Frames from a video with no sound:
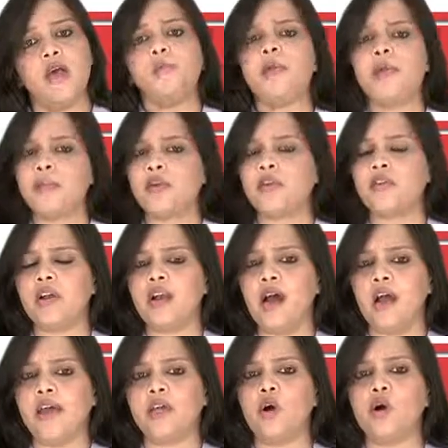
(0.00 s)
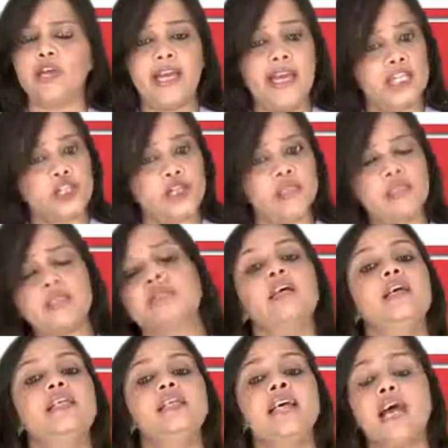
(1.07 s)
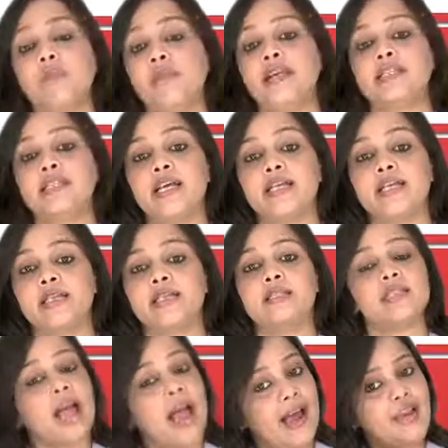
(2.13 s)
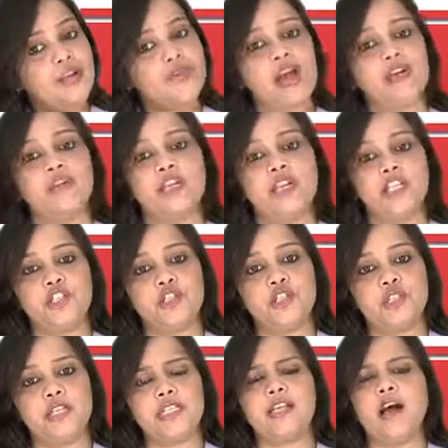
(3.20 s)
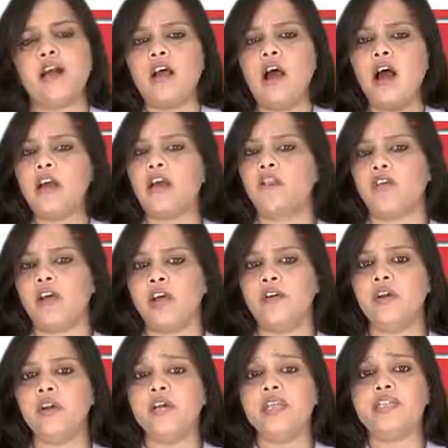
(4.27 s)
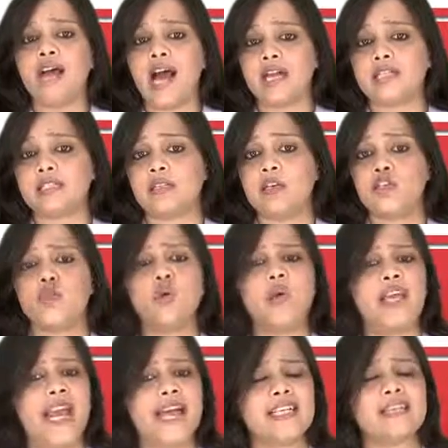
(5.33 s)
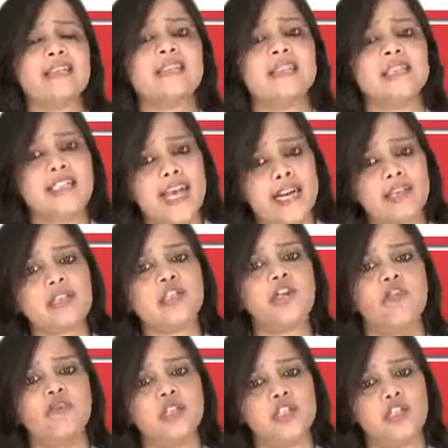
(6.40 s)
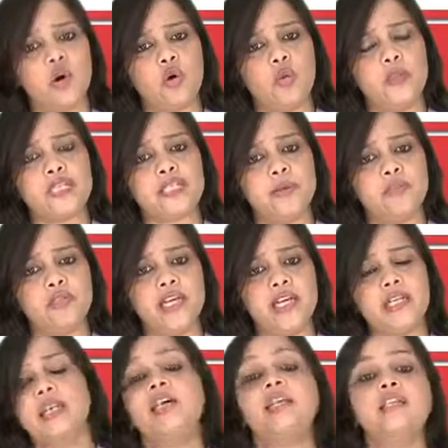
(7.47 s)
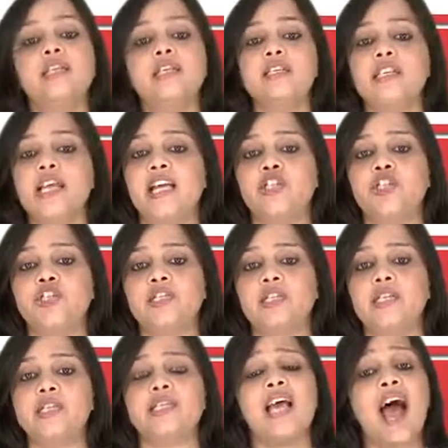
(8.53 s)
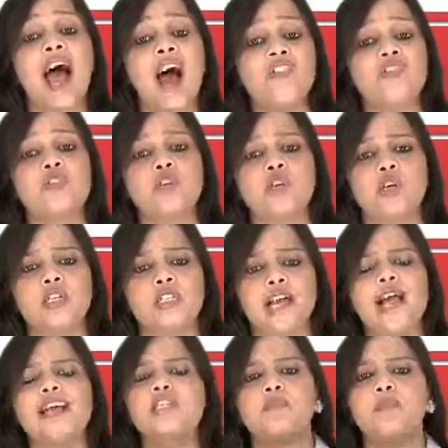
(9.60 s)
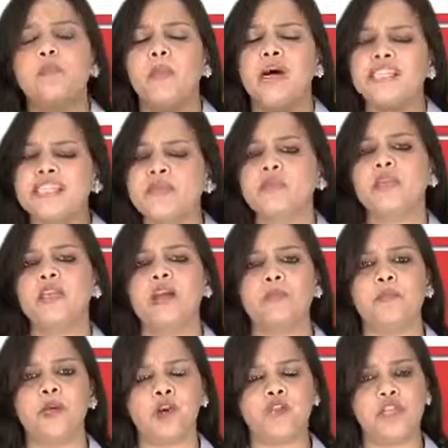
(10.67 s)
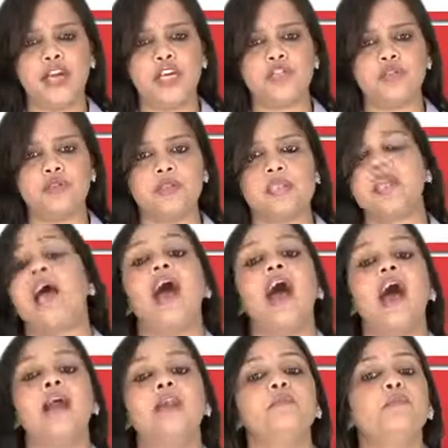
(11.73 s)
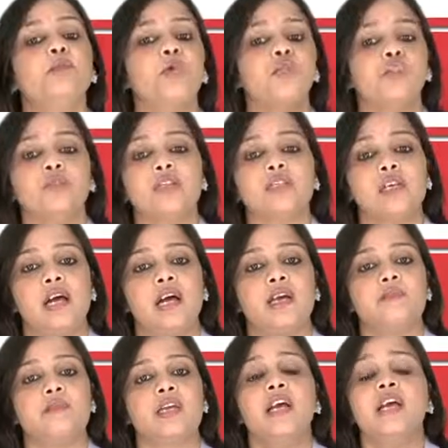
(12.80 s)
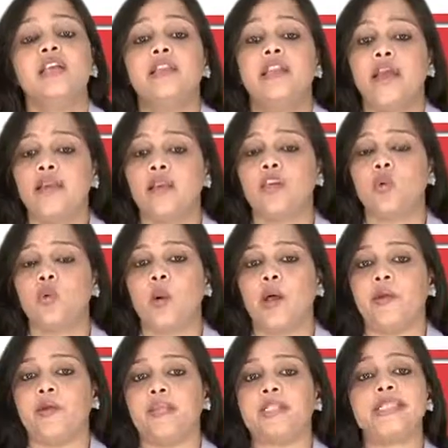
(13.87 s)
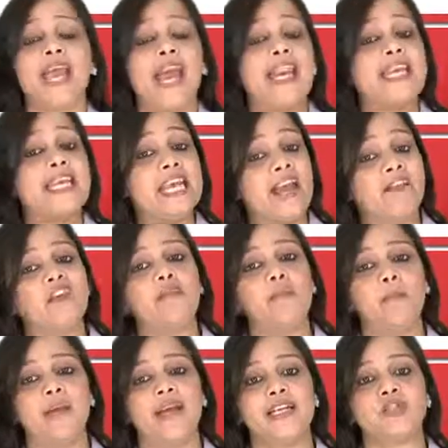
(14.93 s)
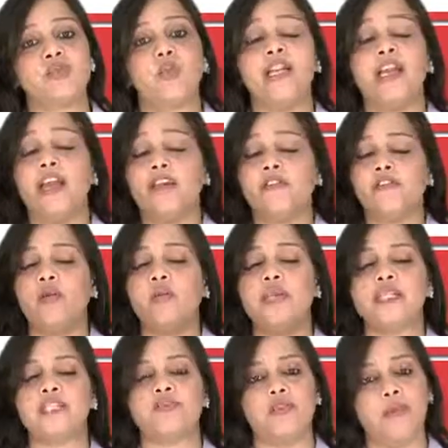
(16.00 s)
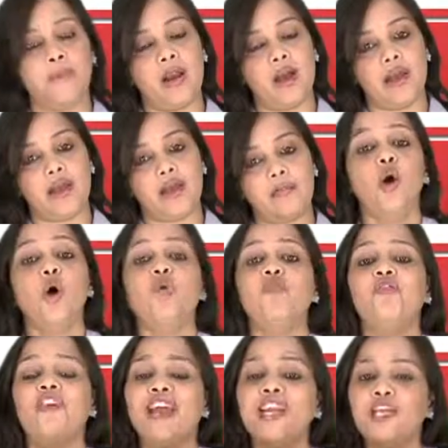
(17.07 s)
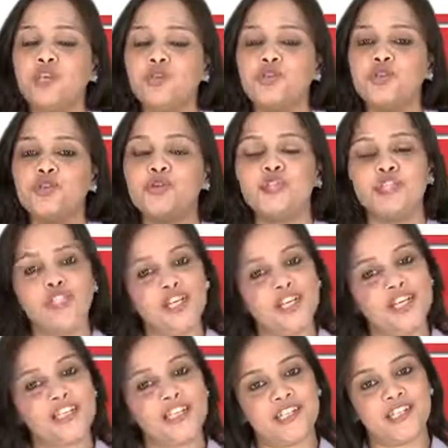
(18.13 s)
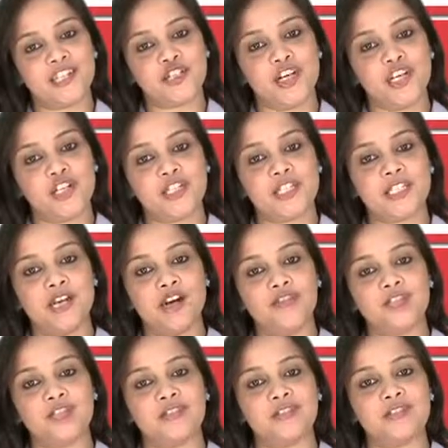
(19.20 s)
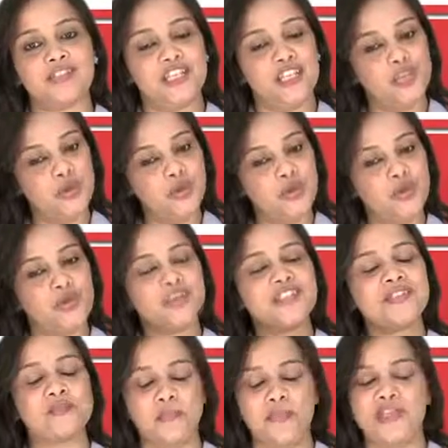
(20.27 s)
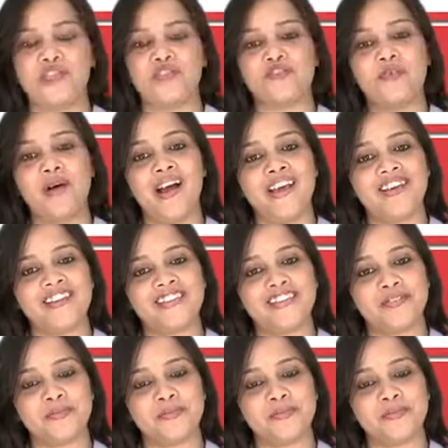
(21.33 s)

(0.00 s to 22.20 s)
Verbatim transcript: People relying on agents, typing centers and travel agencies are unaware that to get a status of the documents update, these agencies have to contact multiple number of agents and most of the times their inquiries can never be met with an affirmative reply. When you choose Genius Attestation Services, you choose peace of mind.